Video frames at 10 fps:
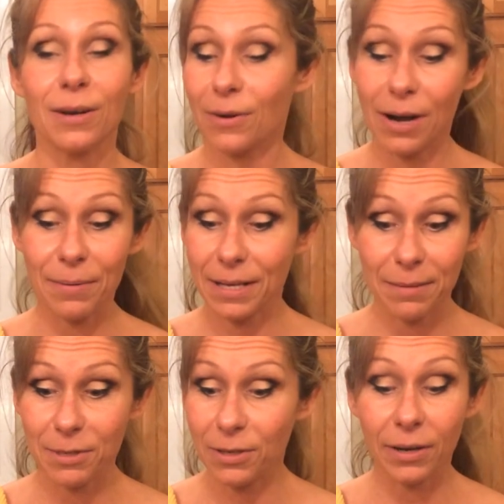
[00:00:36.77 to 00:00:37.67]
Or I would
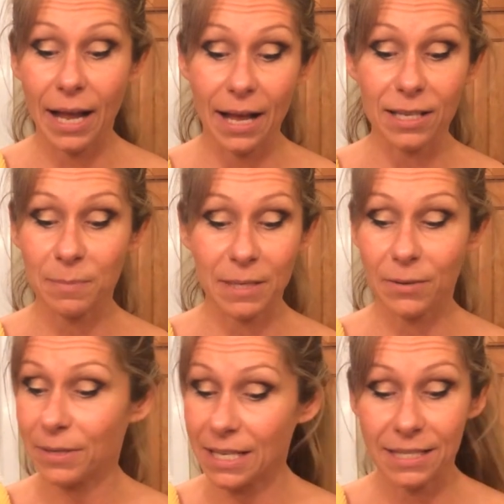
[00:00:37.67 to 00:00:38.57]
come to your house, but
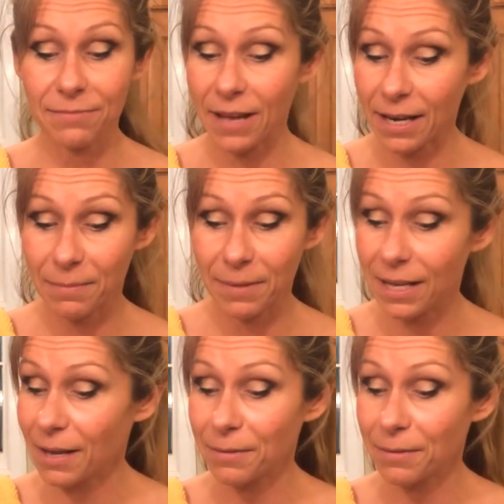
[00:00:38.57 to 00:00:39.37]
no one has invited me.